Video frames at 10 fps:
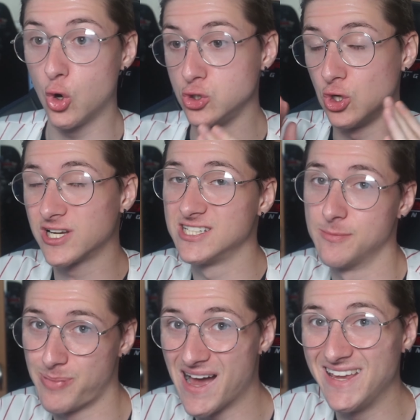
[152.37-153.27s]
or you're looking
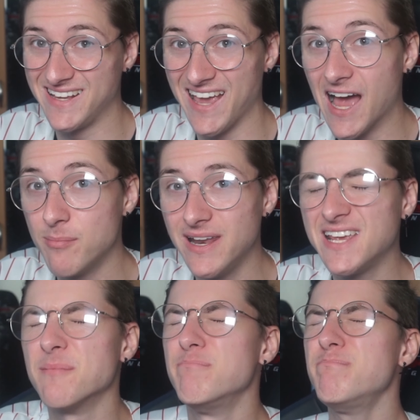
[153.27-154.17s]
to buy a
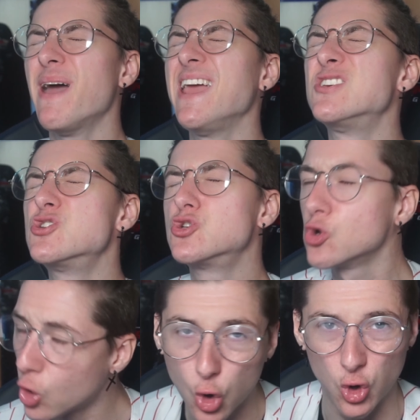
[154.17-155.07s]
Camlink, make
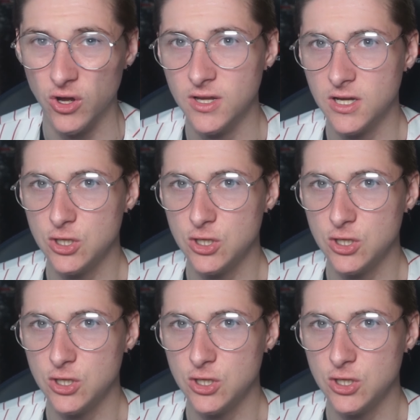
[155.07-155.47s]
sure